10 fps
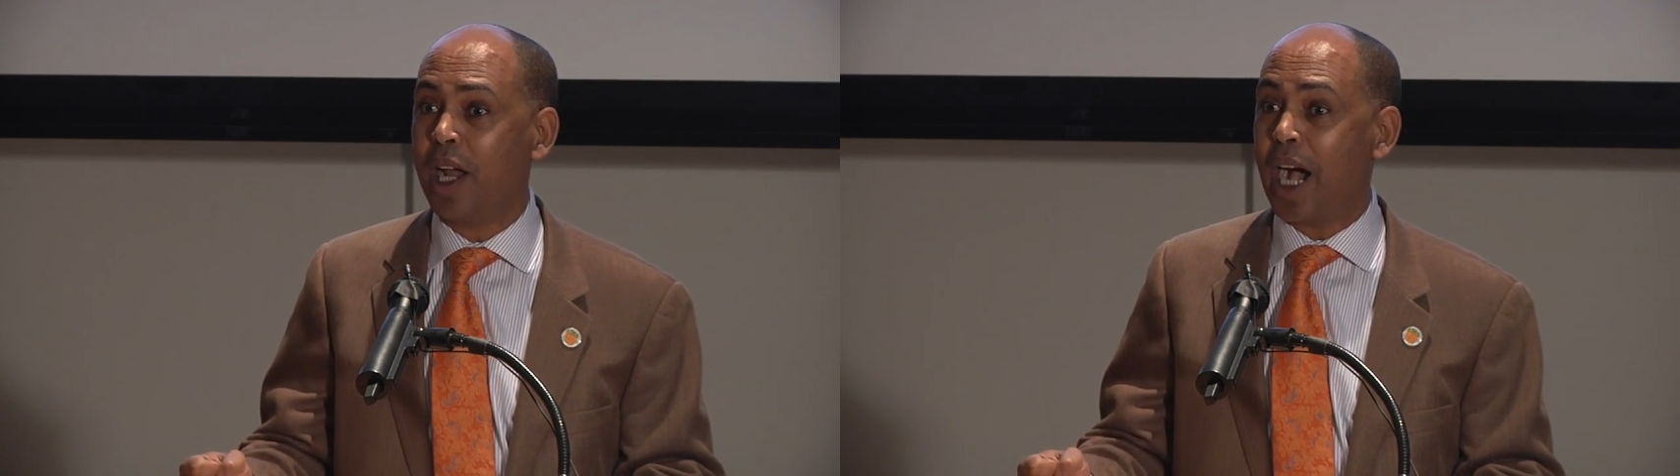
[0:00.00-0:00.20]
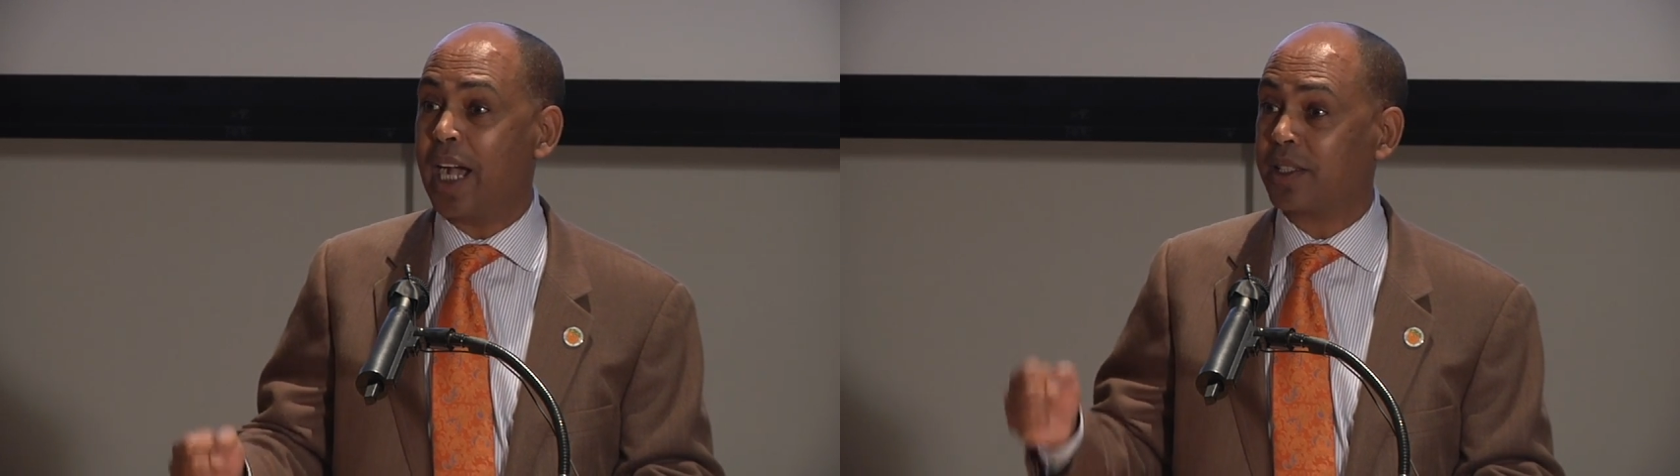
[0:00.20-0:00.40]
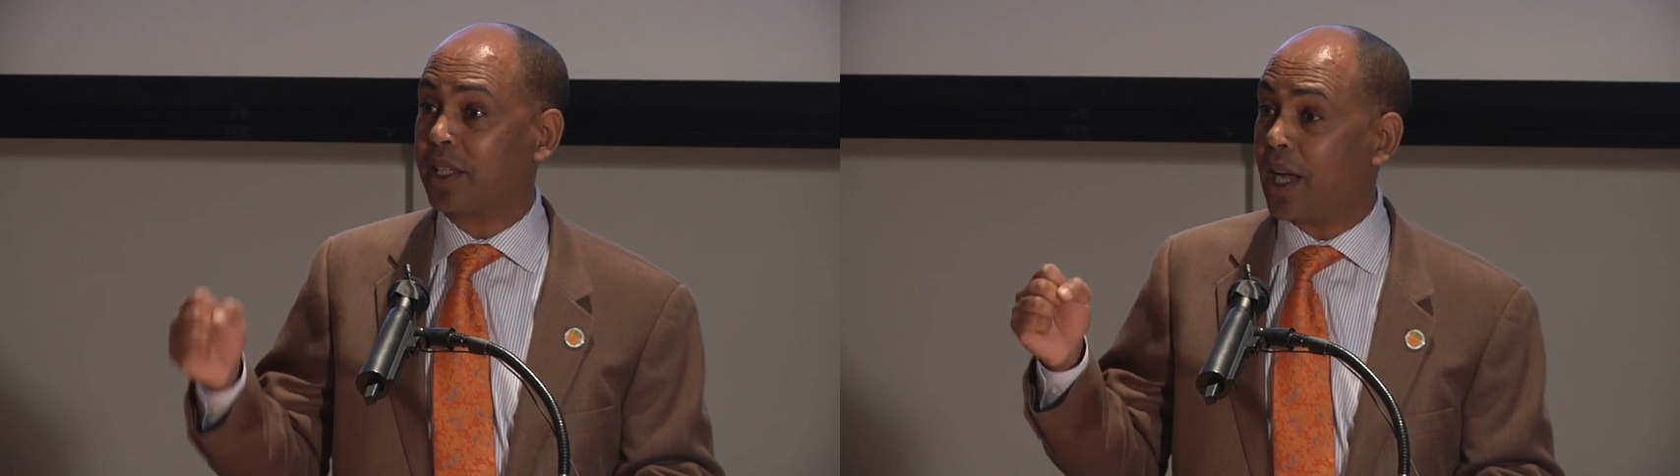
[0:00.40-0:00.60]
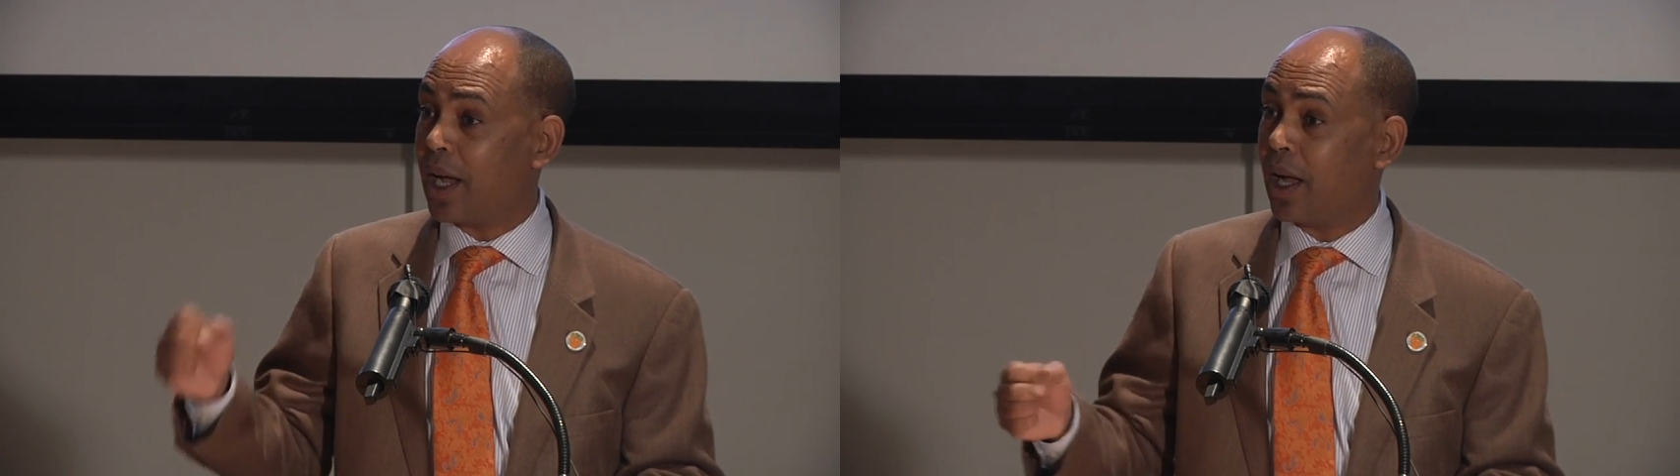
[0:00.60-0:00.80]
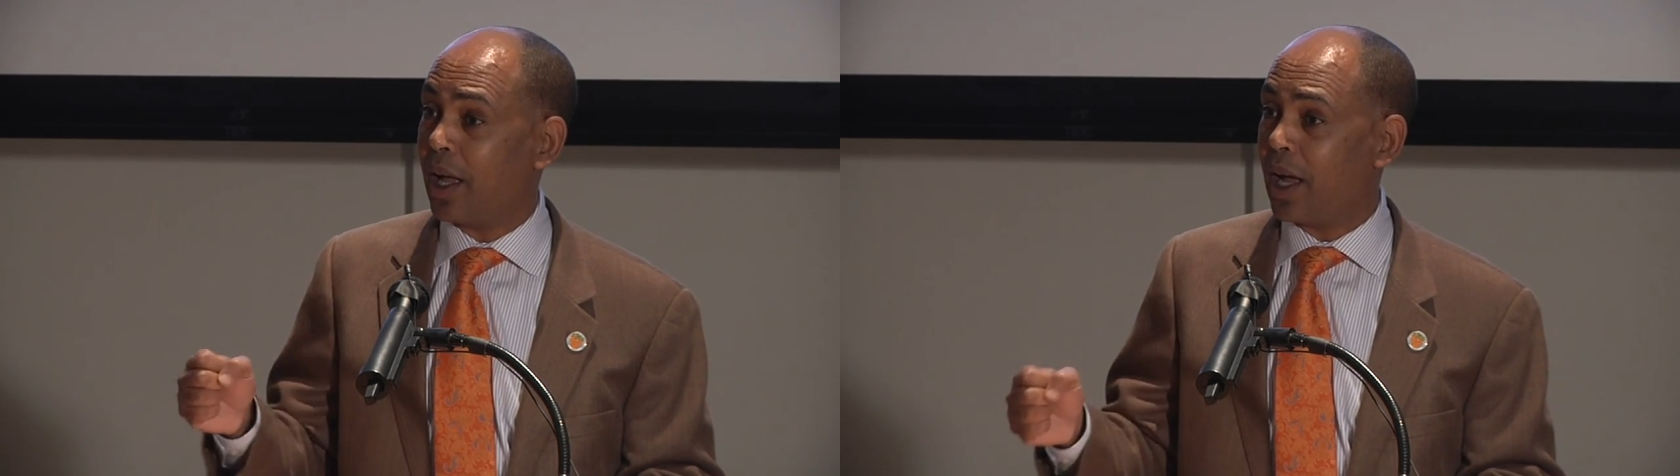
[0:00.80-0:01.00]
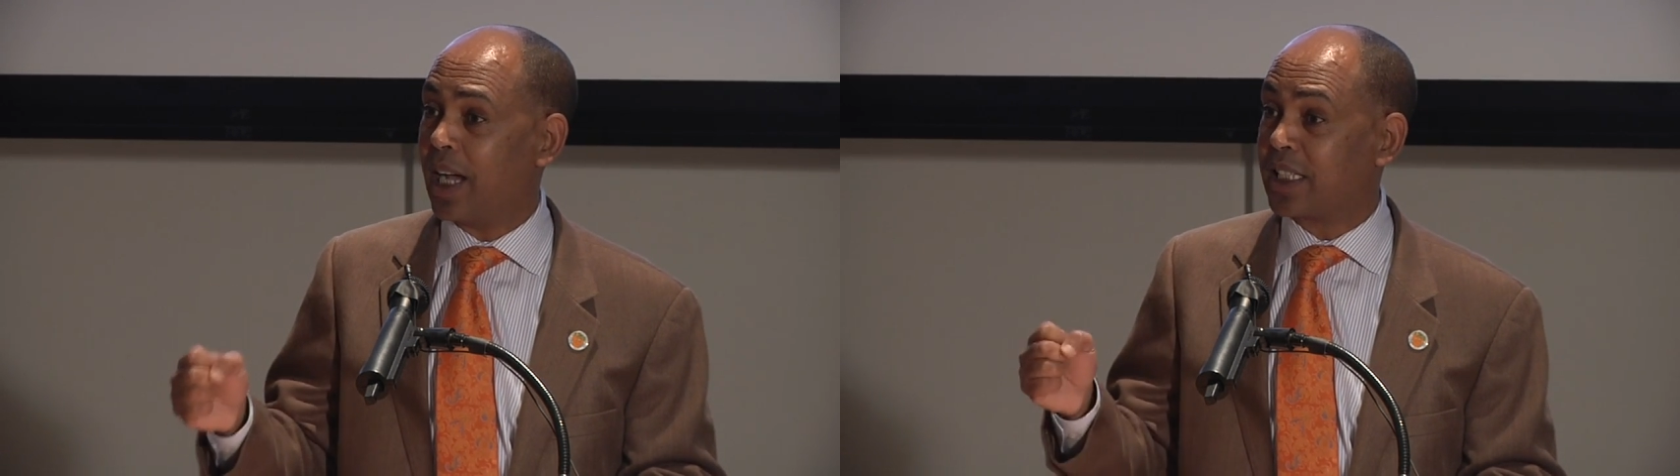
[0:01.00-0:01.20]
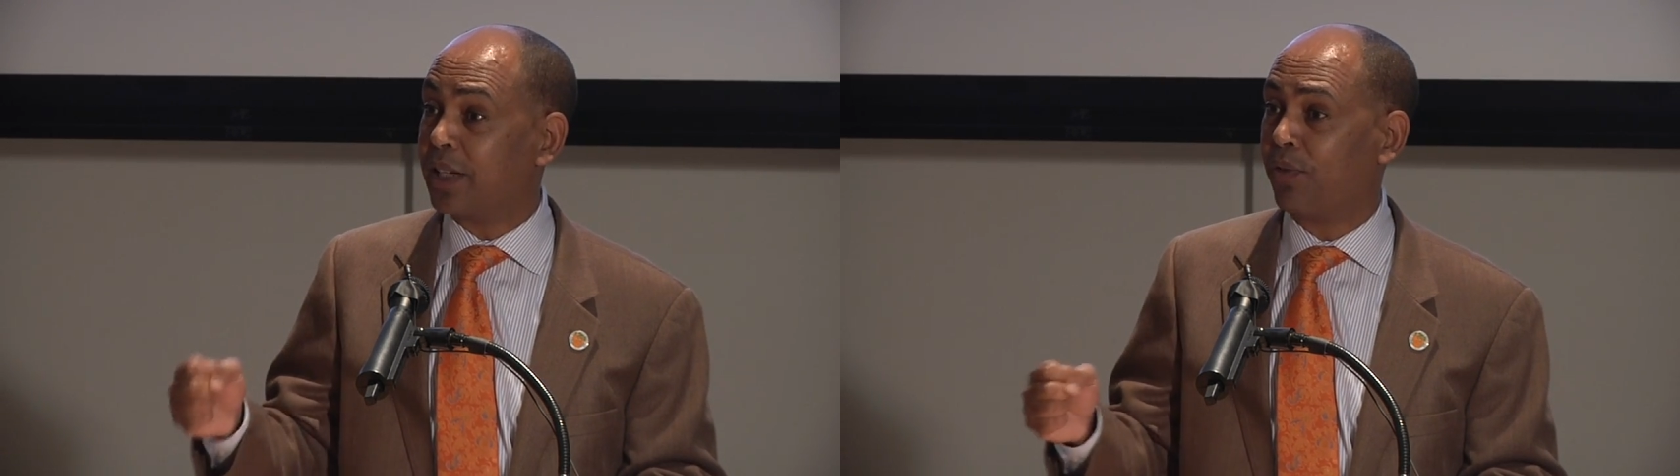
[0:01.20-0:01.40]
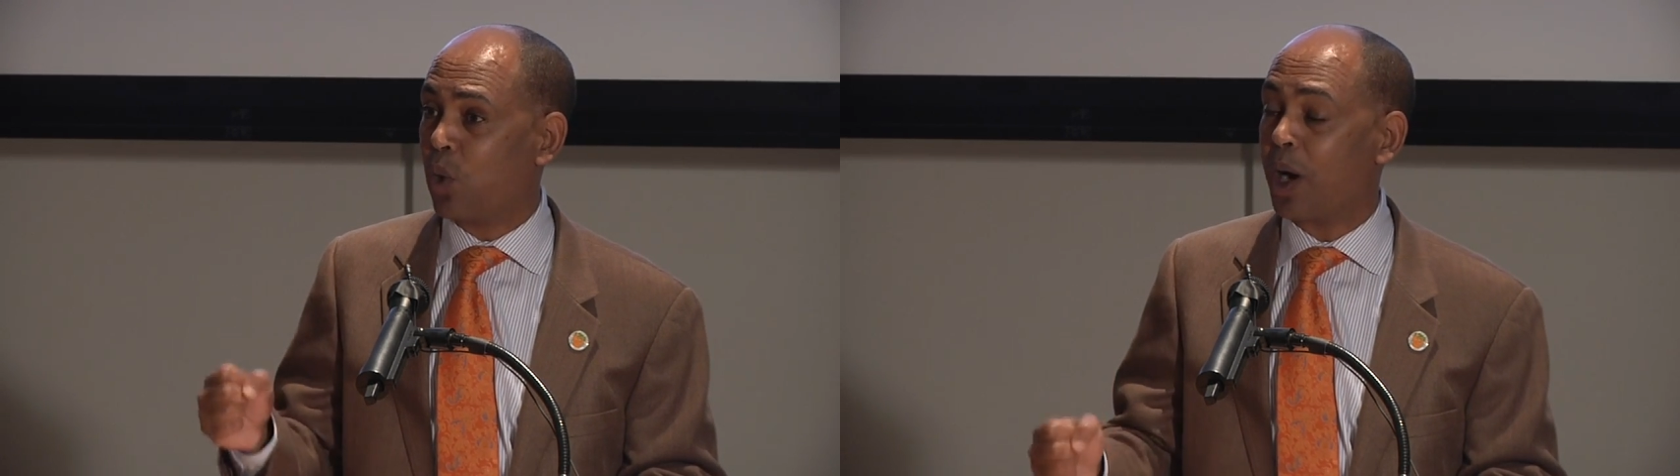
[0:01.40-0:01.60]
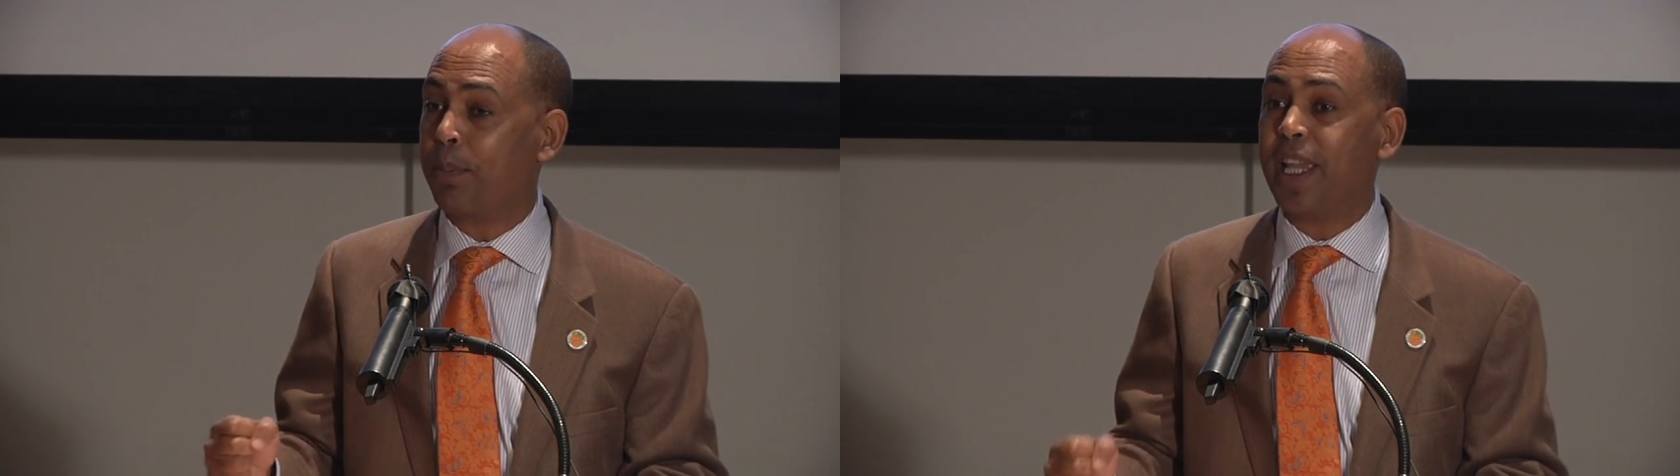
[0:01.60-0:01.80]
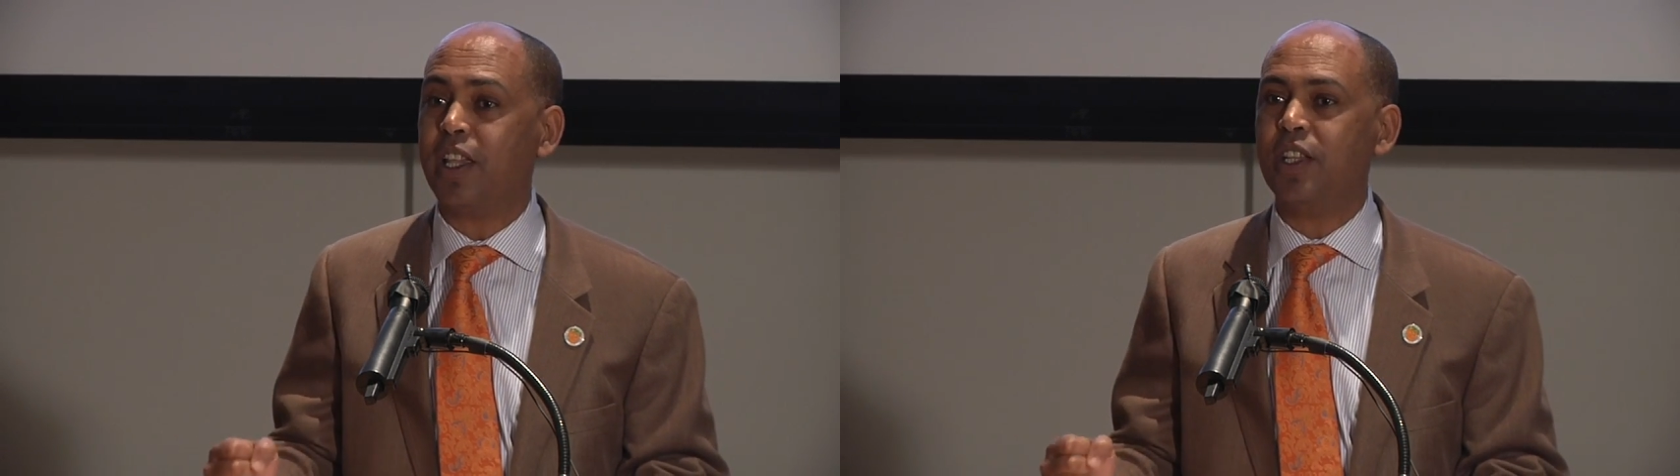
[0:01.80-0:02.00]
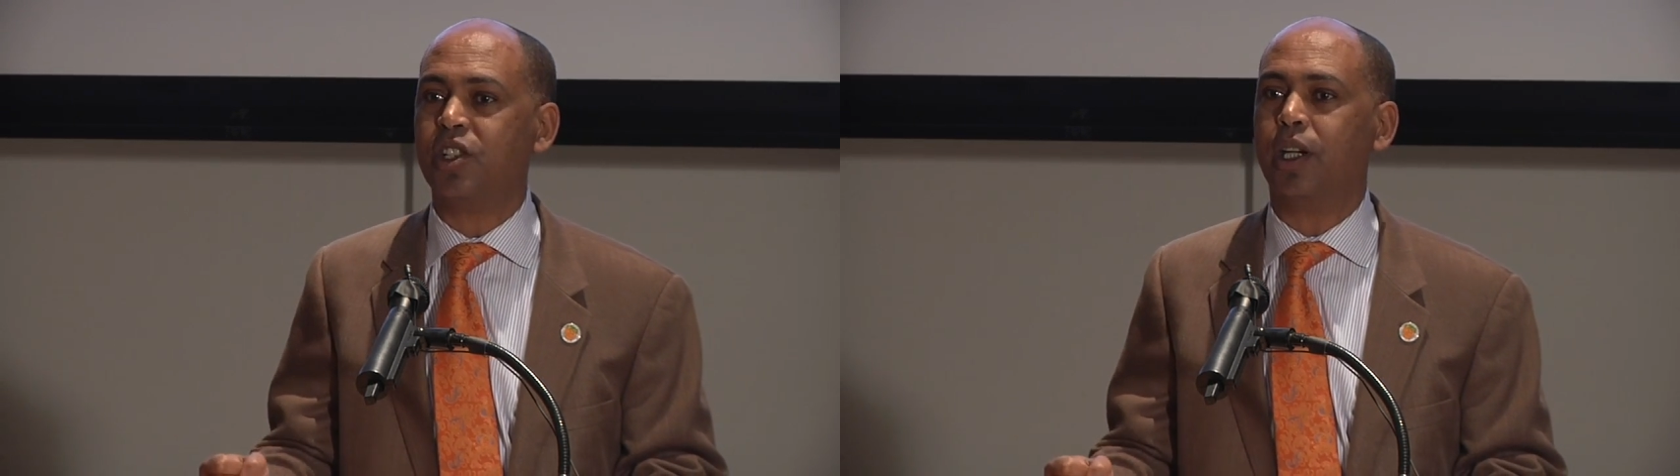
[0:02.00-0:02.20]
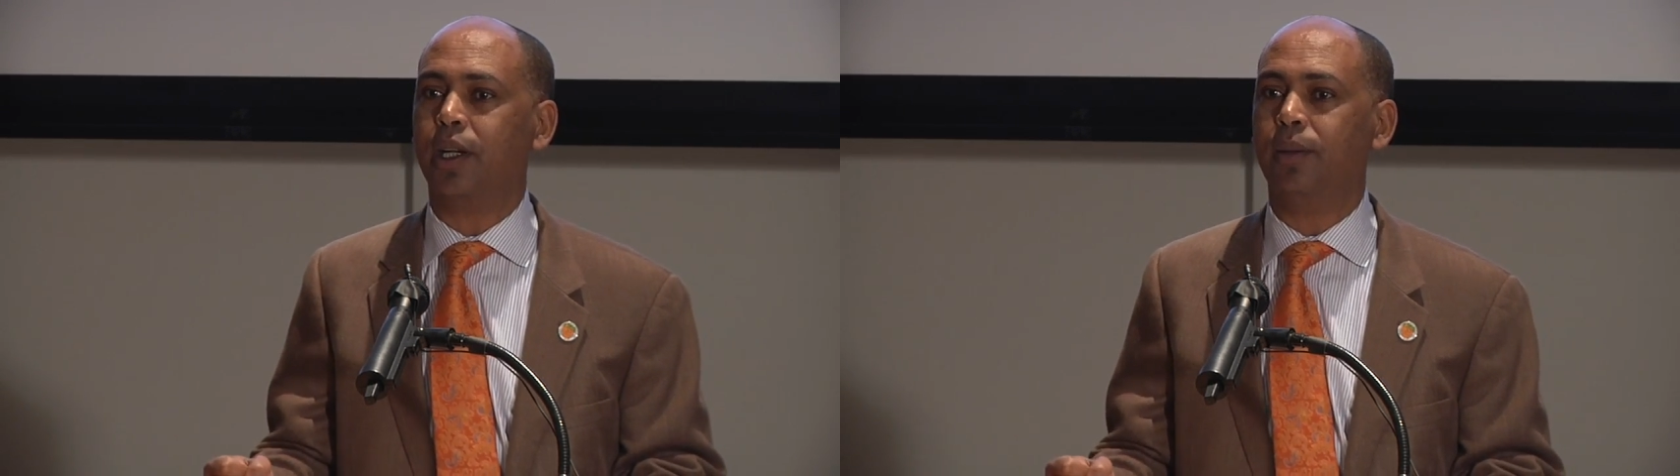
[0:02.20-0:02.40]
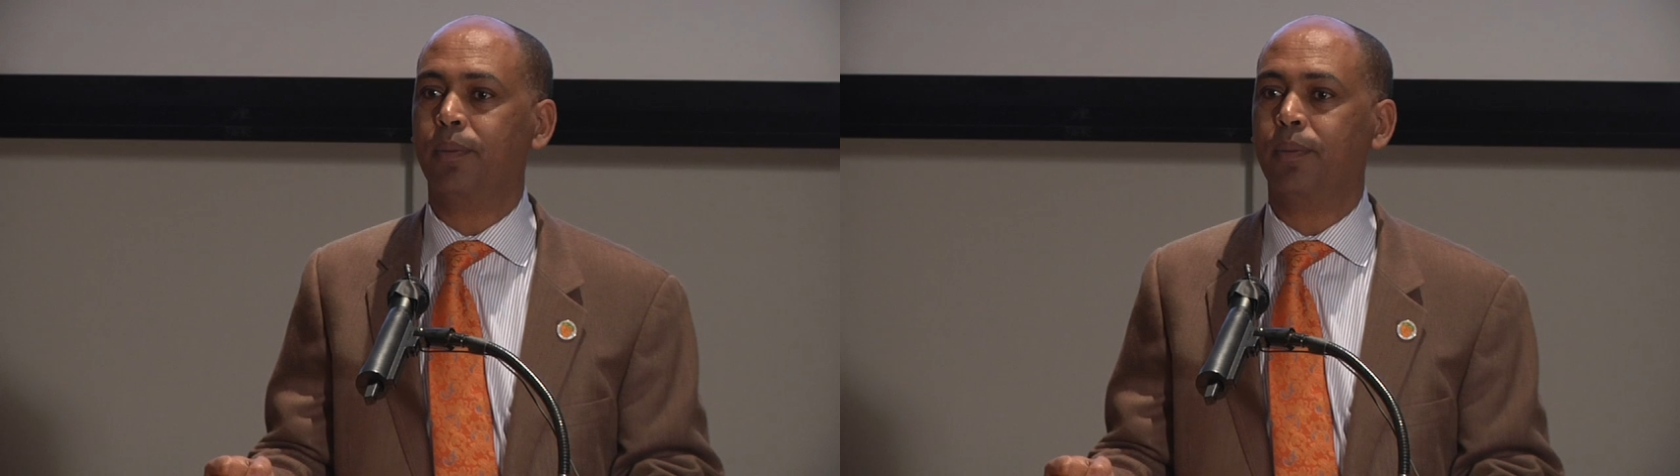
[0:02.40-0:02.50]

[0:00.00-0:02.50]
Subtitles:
as if we're being injured,